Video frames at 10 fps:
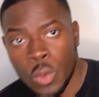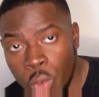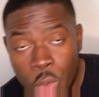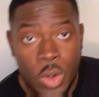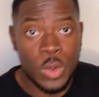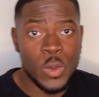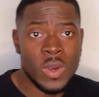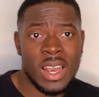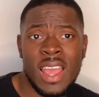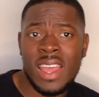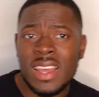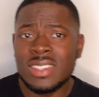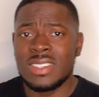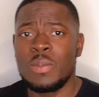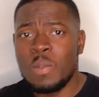Whew, you
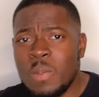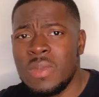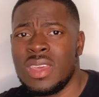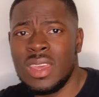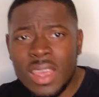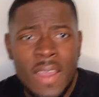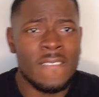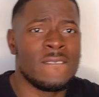lied to me.